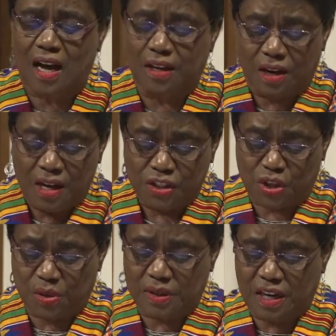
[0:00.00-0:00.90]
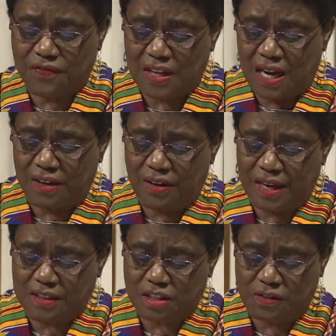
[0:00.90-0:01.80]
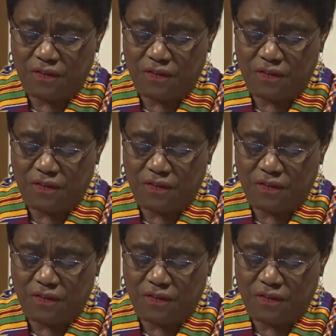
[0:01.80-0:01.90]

color, children of color in,